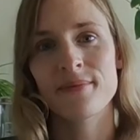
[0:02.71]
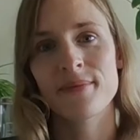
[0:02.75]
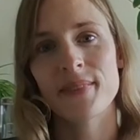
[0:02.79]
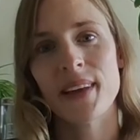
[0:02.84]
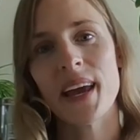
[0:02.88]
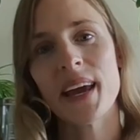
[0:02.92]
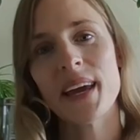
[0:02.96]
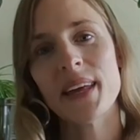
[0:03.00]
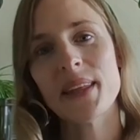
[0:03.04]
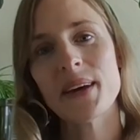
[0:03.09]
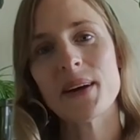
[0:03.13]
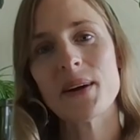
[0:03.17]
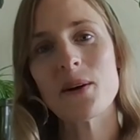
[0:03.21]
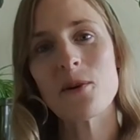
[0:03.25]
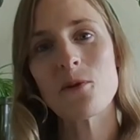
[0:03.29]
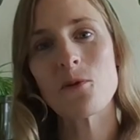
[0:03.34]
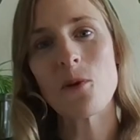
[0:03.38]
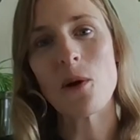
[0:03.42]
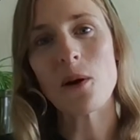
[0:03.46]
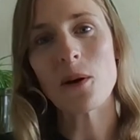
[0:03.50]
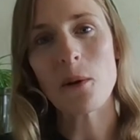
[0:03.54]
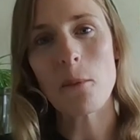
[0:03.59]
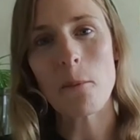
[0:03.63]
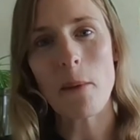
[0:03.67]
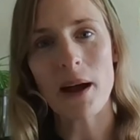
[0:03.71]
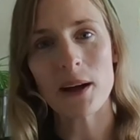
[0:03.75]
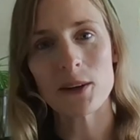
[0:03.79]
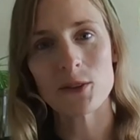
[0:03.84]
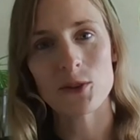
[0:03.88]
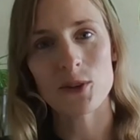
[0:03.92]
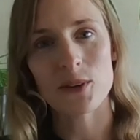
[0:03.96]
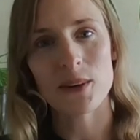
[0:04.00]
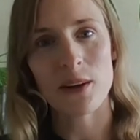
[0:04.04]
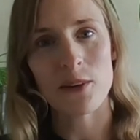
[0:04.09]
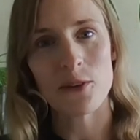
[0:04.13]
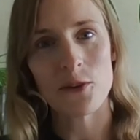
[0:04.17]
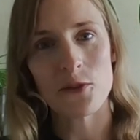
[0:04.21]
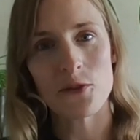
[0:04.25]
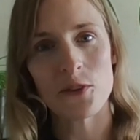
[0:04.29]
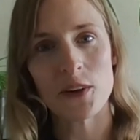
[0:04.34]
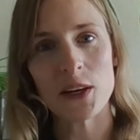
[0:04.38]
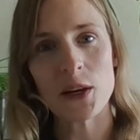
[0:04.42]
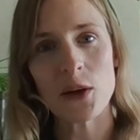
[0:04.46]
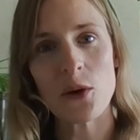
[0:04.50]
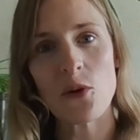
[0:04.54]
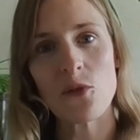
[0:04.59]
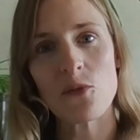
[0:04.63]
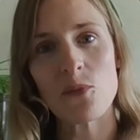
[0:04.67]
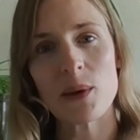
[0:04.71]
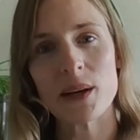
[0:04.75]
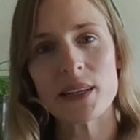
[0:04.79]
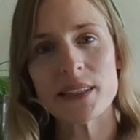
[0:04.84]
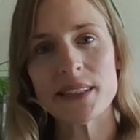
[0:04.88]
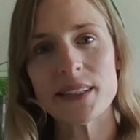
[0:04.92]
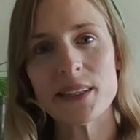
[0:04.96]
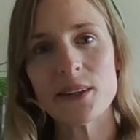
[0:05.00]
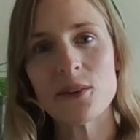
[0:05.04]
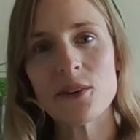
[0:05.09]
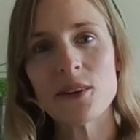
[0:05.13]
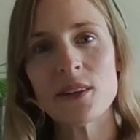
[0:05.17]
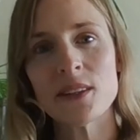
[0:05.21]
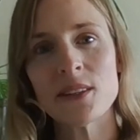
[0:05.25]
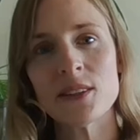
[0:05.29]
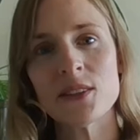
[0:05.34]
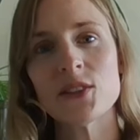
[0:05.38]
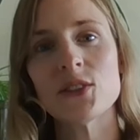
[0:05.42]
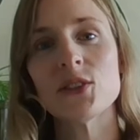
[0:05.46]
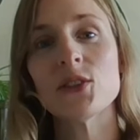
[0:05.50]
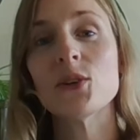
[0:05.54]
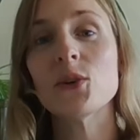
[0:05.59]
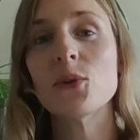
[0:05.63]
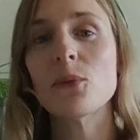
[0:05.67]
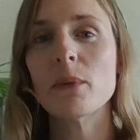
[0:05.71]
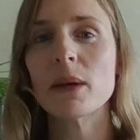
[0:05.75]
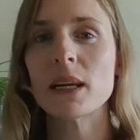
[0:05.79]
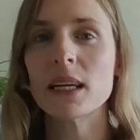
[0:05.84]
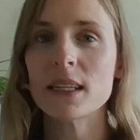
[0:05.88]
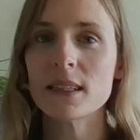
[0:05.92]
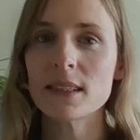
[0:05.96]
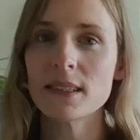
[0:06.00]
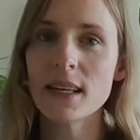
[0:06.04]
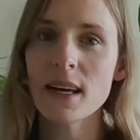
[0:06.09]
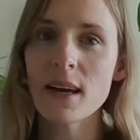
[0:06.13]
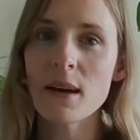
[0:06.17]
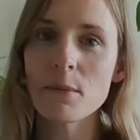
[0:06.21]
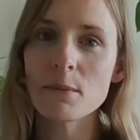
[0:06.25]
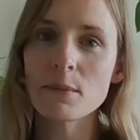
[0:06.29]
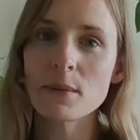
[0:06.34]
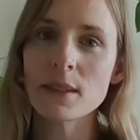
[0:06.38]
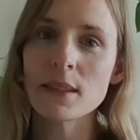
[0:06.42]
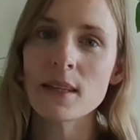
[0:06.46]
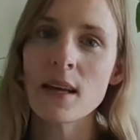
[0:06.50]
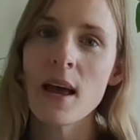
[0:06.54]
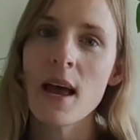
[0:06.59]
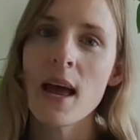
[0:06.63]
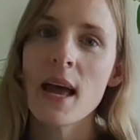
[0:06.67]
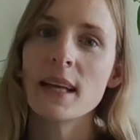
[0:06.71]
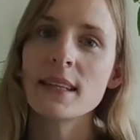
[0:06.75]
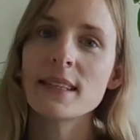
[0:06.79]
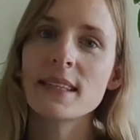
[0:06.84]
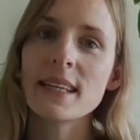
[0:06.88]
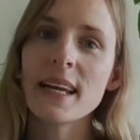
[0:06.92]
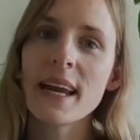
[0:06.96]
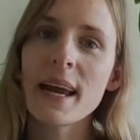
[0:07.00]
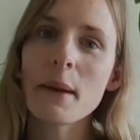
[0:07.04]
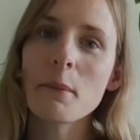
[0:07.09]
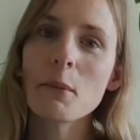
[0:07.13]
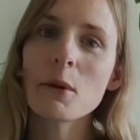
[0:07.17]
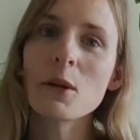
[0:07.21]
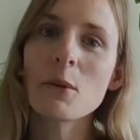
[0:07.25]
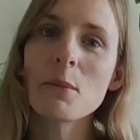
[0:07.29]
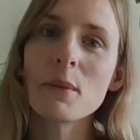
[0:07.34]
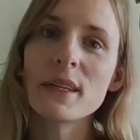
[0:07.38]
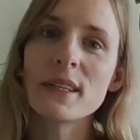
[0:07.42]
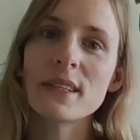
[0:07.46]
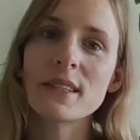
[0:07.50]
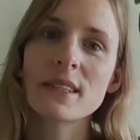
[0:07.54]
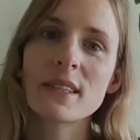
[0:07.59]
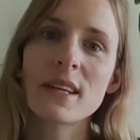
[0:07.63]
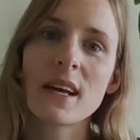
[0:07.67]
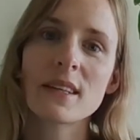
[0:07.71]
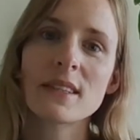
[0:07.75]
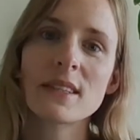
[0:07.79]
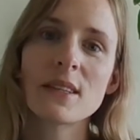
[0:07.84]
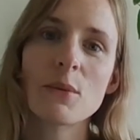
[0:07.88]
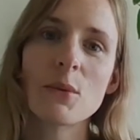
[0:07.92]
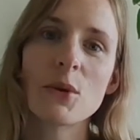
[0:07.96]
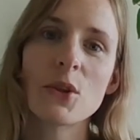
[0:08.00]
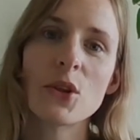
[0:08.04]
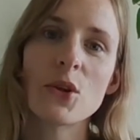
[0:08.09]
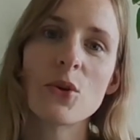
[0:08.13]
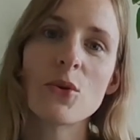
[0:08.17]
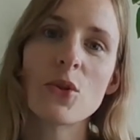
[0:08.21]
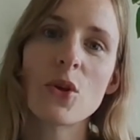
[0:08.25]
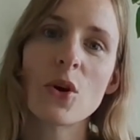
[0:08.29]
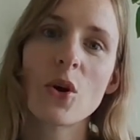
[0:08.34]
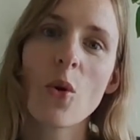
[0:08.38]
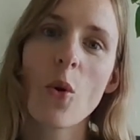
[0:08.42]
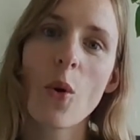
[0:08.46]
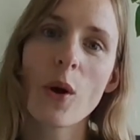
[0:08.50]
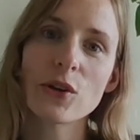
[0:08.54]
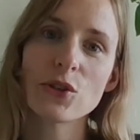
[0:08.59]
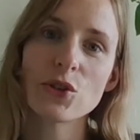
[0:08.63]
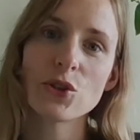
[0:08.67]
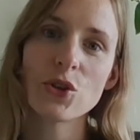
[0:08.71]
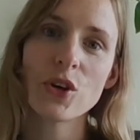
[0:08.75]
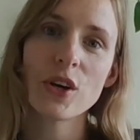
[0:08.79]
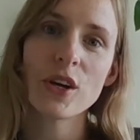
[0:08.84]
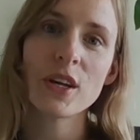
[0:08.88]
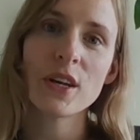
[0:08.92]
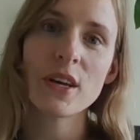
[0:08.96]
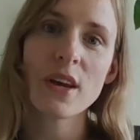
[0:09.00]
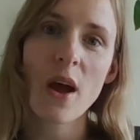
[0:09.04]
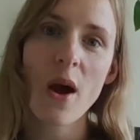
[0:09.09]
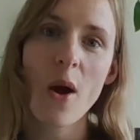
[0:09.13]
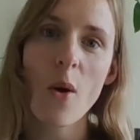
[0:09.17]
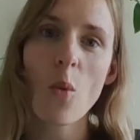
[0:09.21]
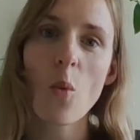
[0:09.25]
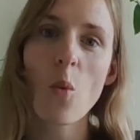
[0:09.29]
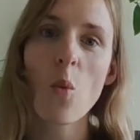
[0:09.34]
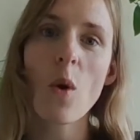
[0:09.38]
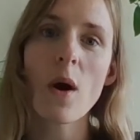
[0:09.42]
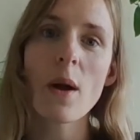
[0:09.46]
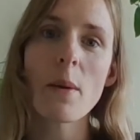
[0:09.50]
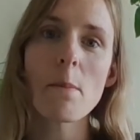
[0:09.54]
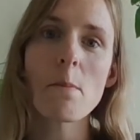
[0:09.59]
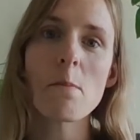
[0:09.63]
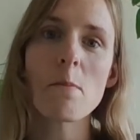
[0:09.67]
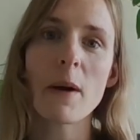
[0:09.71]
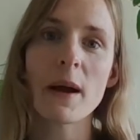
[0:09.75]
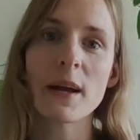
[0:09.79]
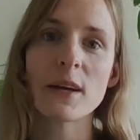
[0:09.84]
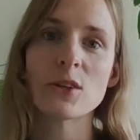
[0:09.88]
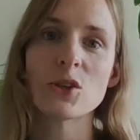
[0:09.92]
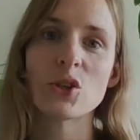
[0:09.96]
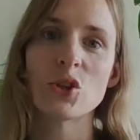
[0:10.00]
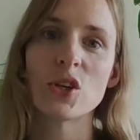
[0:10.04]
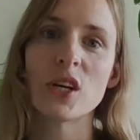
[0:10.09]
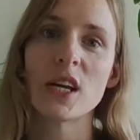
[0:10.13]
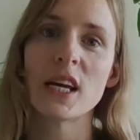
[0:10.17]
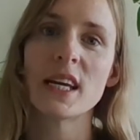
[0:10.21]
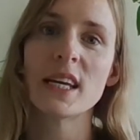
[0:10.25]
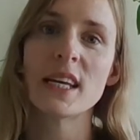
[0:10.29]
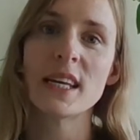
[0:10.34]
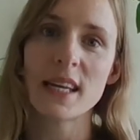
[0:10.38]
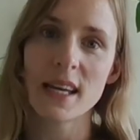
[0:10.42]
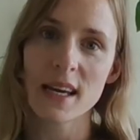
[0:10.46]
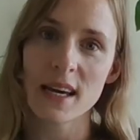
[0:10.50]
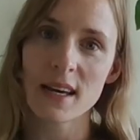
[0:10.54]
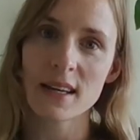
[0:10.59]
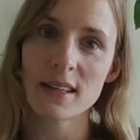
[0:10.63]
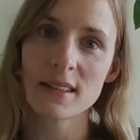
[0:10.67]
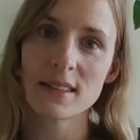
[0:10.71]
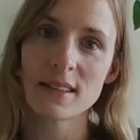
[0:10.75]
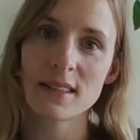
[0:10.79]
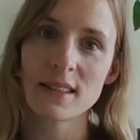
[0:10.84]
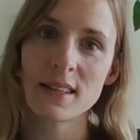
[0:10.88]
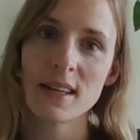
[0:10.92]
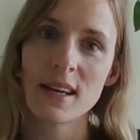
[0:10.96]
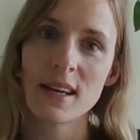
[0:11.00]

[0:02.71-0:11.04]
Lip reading: Hey there, welcome back to another video of my series, 2 Minute Tips. Today I'm going to be discussing with you the question, what bike should I get?